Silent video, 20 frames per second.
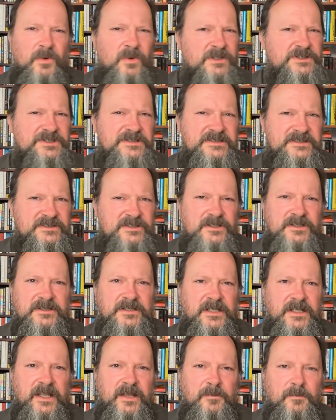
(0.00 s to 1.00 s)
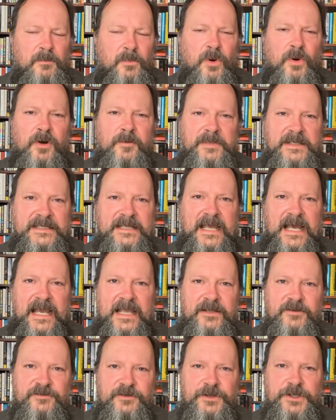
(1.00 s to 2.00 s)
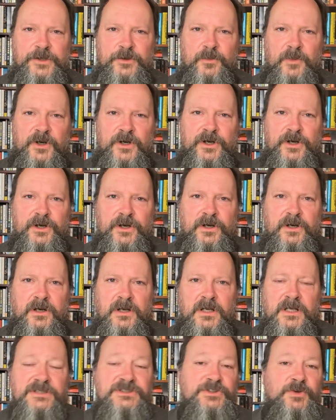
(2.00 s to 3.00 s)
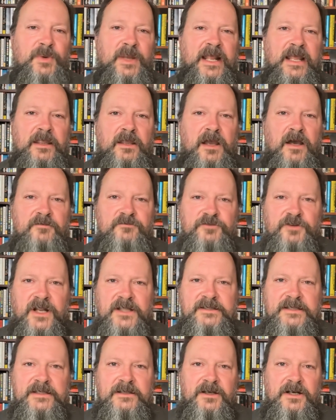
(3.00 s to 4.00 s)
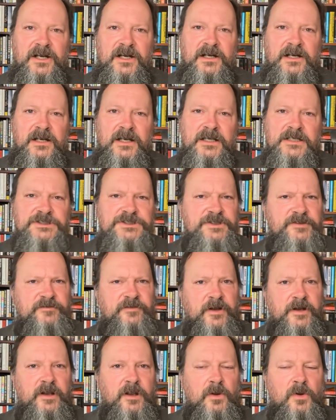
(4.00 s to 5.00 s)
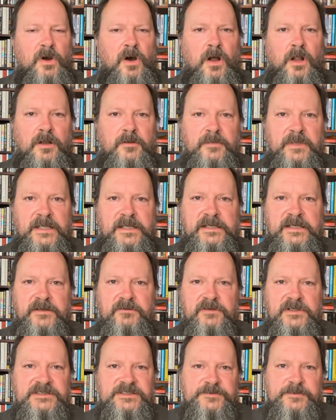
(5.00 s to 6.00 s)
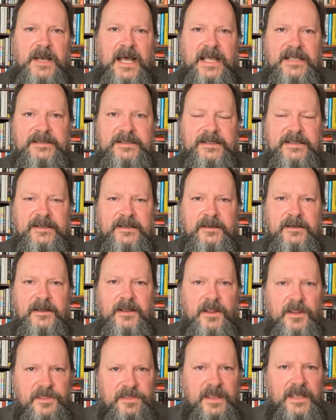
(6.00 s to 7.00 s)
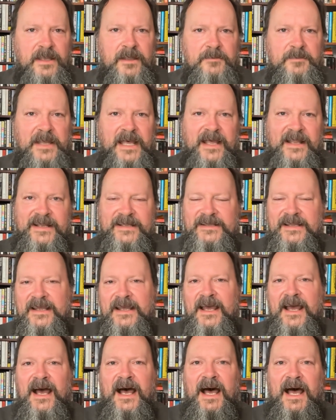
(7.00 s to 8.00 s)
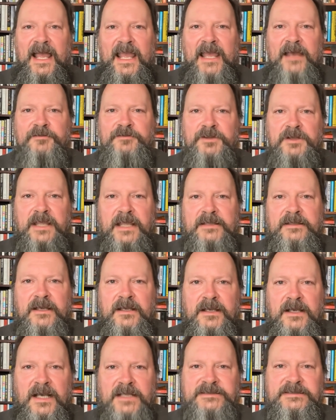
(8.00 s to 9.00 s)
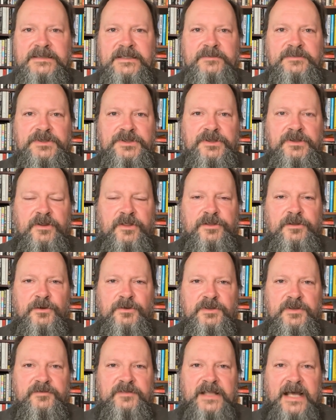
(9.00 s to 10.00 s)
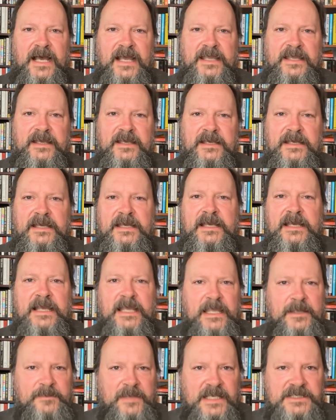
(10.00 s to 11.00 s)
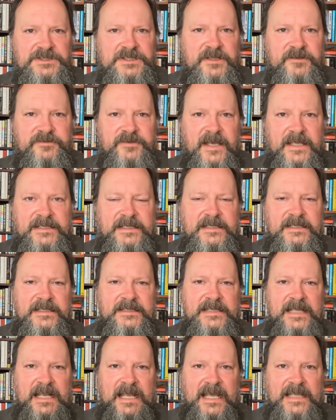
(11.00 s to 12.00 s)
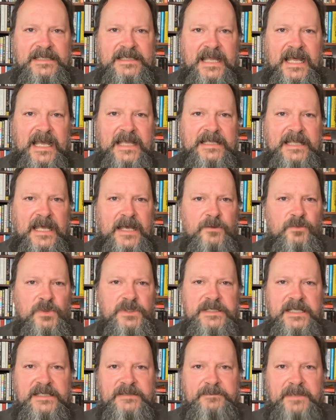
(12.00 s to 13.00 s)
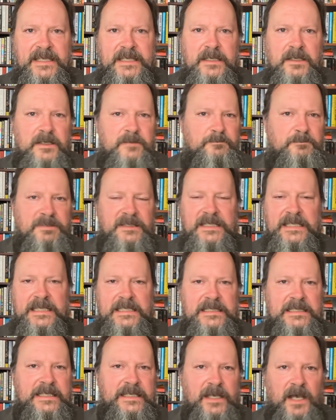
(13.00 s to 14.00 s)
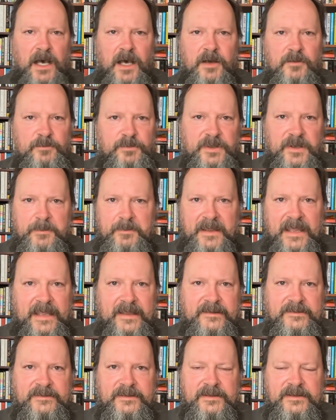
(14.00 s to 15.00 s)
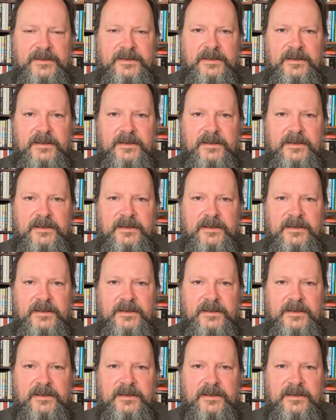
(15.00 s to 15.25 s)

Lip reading: Which is certainly a morbid kind of humor. So when I confronted her, she very calmly responded, "Think about it. I have to get accustomed to the thought of dying. Imagine if I didn't and I died, how would that be? Completely unprepared?"